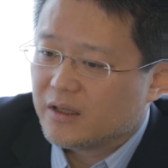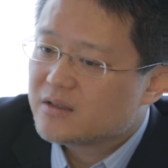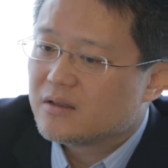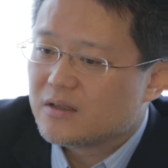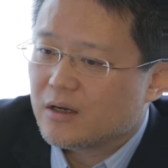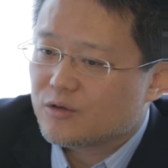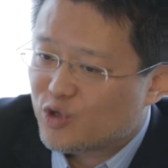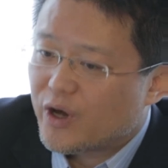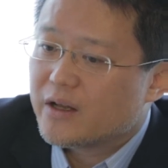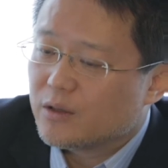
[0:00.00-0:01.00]
this is a
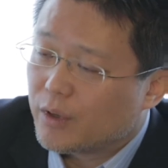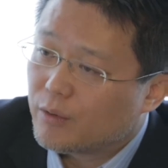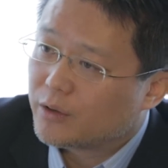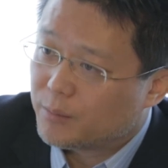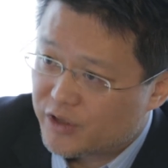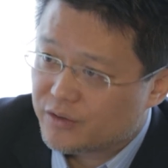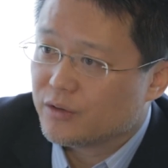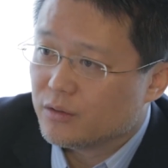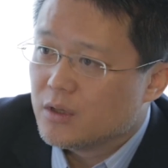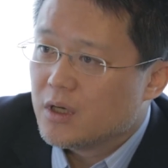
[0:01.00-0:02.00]
trend we want to
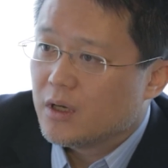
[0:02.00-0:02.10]
pursue.